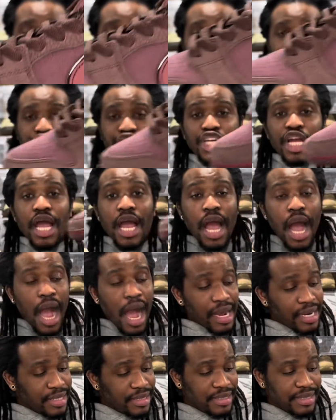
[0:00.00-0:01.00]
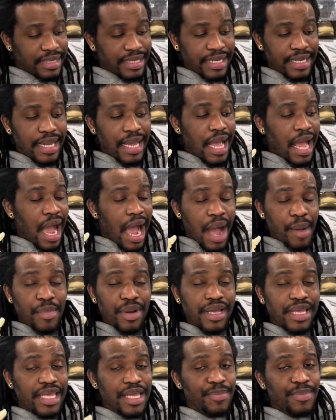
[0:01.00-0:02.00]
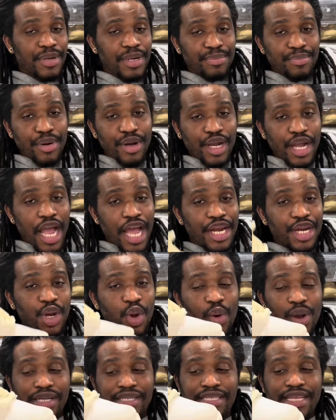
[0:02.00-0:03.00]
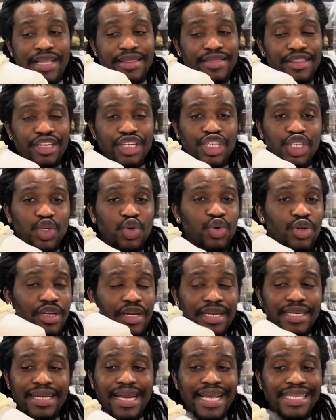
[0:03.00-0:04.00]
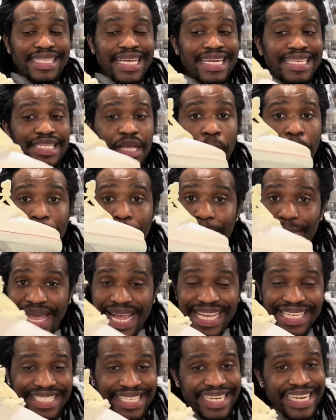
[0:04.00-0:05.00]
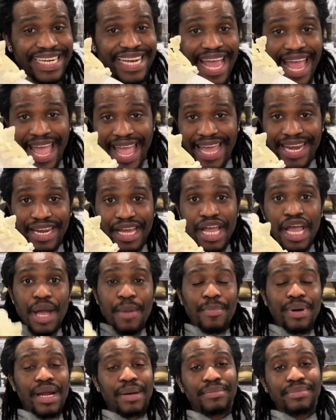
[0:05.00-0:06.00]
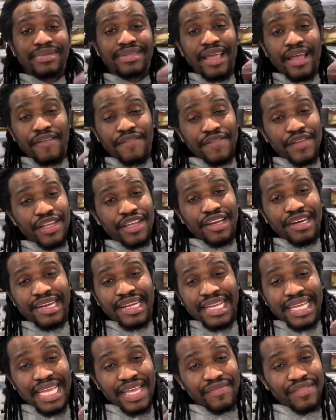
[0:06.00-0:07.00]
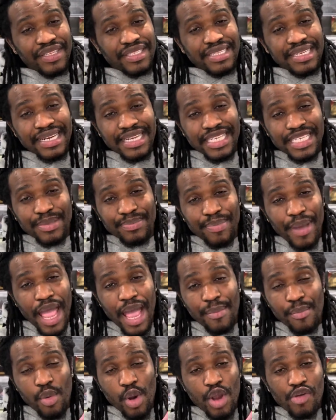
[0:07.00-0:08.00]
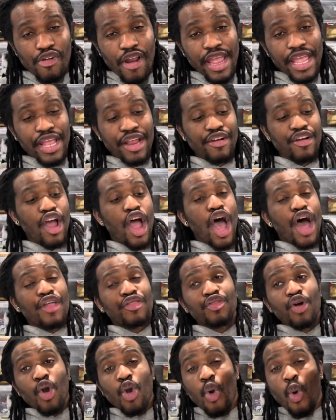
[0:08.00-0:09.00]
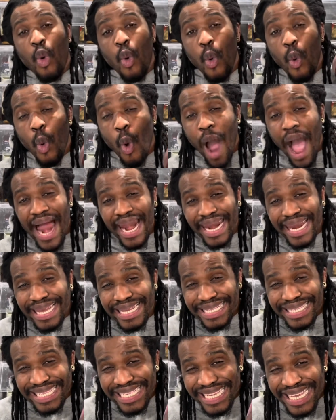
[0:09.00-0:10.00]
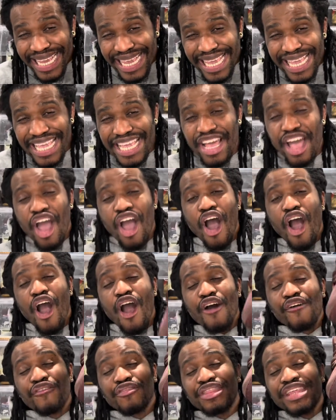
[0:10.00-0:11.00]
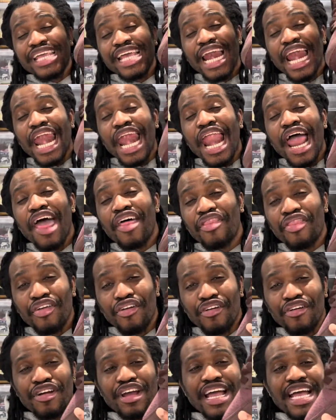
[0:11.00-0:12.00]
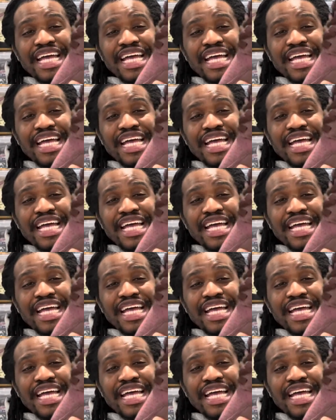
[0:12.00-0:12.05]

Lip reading: Crush? Honestly, I'm gonna keep it a buck. I know I said this shoe looked nice and it's amazing in hand, but I'm definitely gonna give it to this bad boy right here. The quality of the leather